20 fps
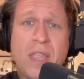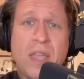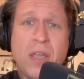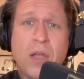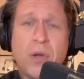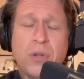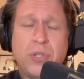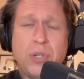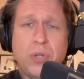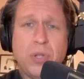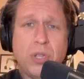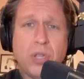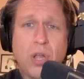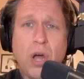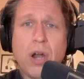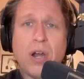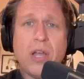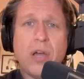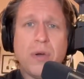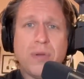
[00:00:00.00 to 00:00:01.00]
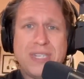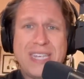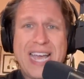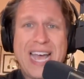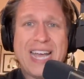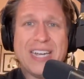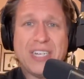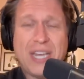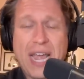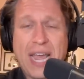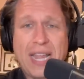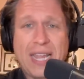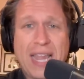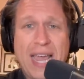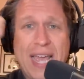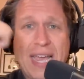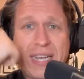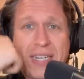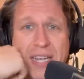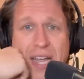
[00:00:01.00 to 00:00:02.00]
Go to largo
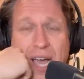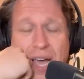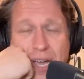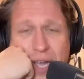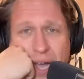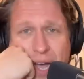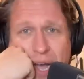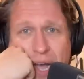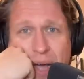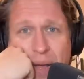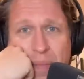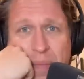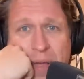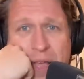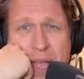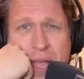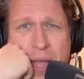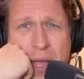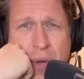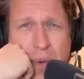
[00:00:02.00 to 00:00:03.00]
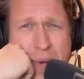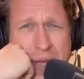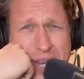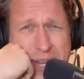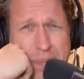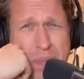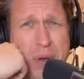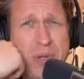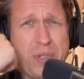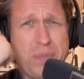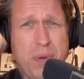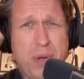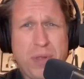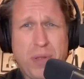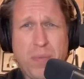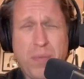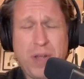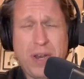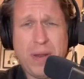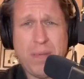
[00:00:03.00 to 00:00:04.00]
la.com. We had to postpone the
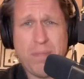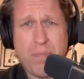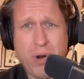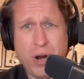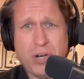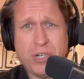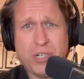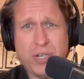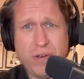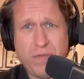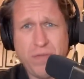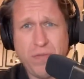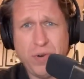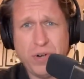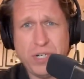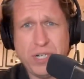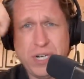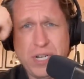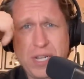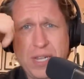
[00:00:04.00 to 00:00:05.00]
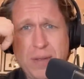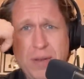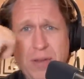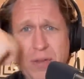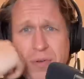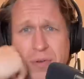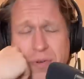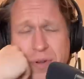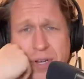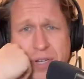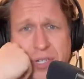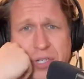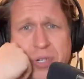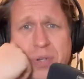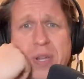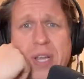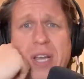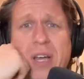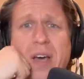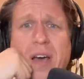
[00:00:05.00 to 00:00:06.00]
one in March, unfortunately, due to a
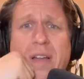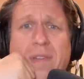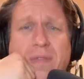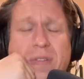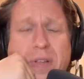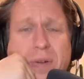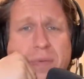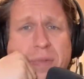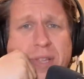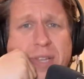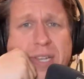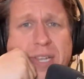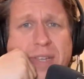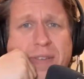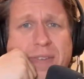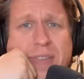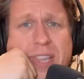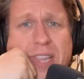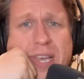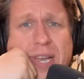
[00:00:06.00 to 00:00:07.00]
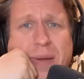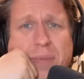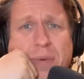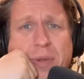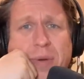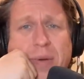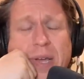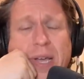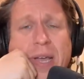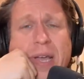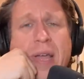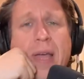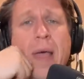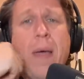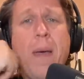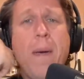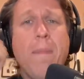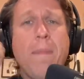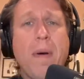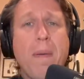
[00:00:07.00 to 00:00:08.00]
shooting conflict with a TV thing I'm doing.
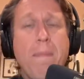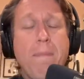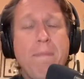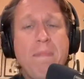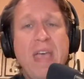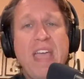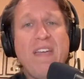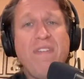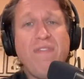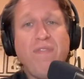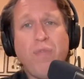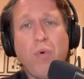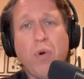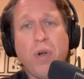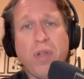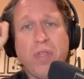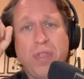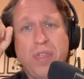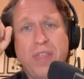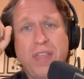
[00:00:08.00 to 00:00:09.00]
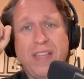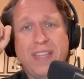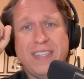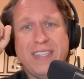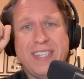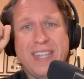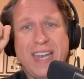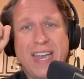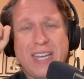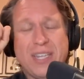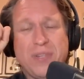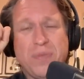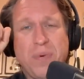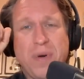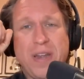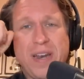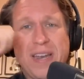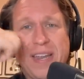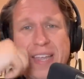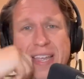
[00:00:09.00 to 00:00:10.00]
But May 4th is the next
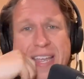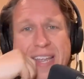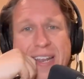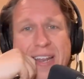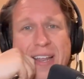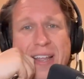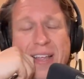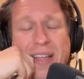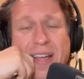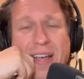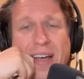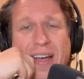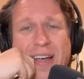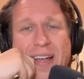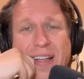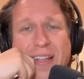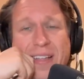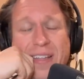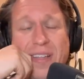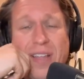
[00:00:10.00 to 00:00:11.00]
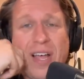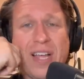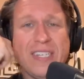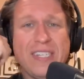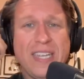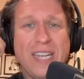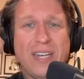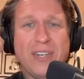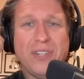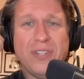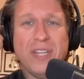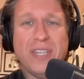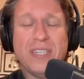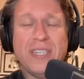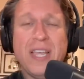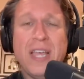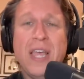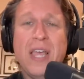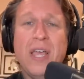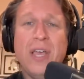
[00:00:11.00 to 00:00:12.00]
one in uh, Los Angeles.
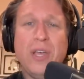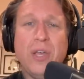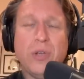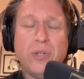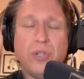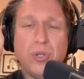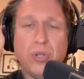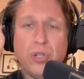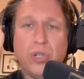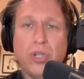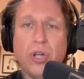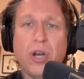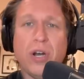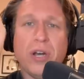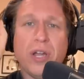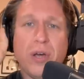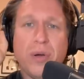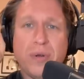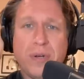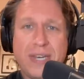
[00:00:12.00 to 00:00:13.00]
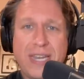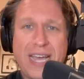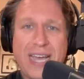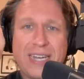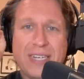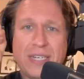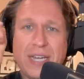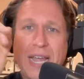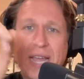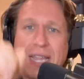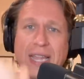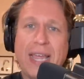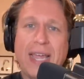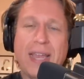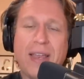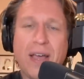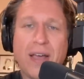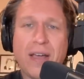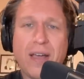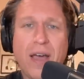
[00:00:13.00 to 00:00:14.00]
Go to largo
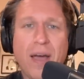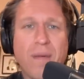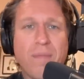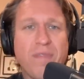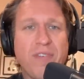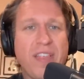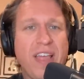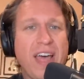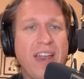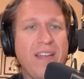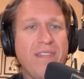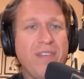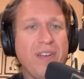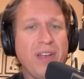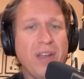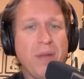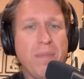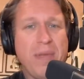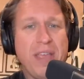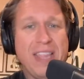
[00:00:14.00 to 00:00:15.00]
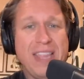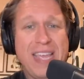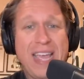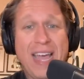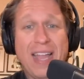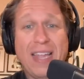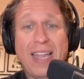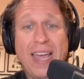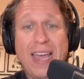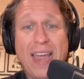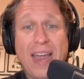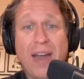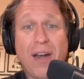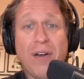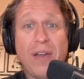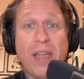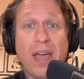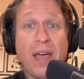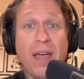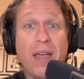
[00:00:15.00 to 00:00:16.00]
la.com for that if you're going to be in the LA
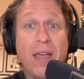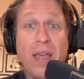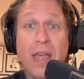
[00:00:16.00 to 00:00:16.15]
area.